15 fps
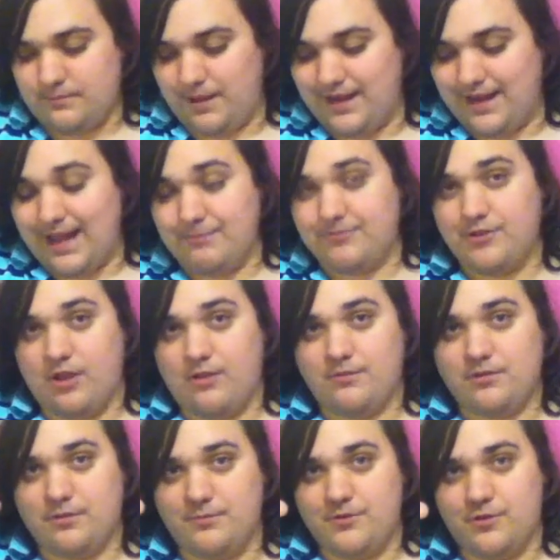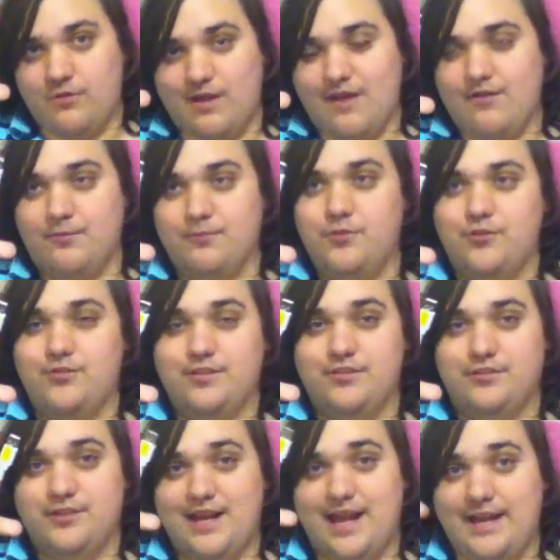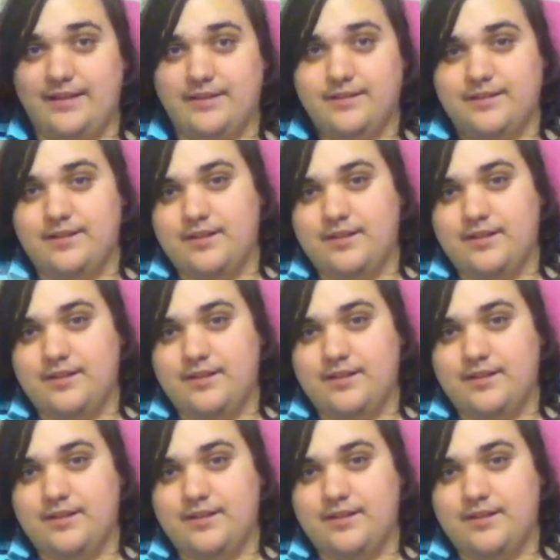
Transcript: my laptop, computer, whatever I'm using today.